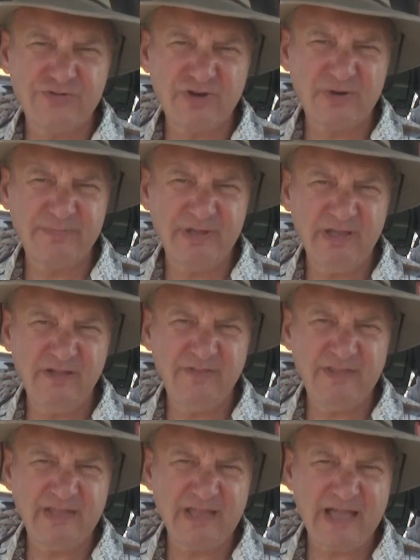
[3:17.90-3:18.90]
is going to be
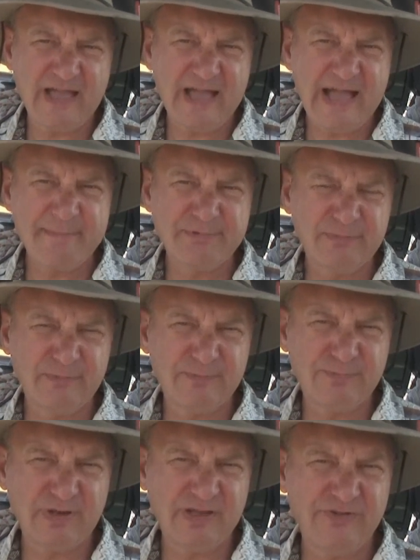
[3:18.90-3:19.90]
the
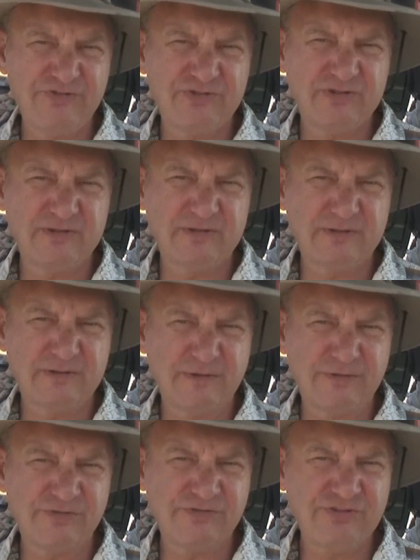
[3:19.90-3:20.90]
optimum place
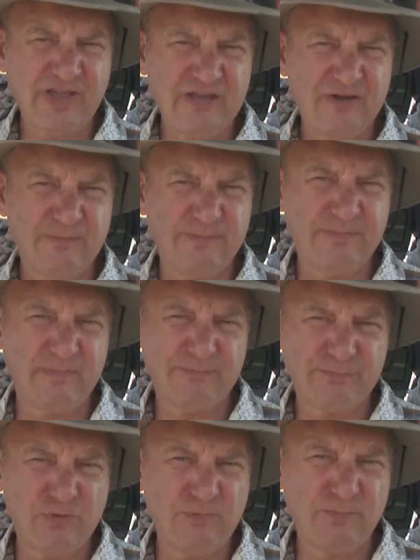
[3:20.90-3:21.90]
to set your
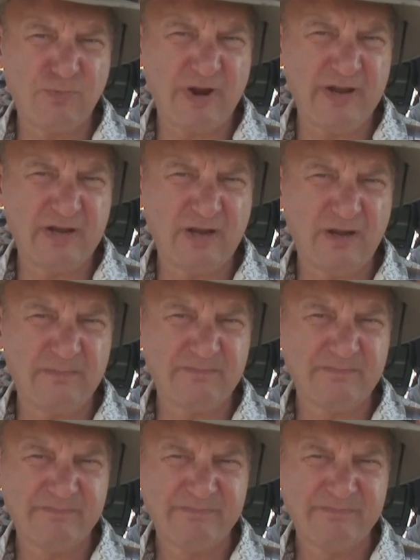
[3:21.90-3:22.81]
boom brake up.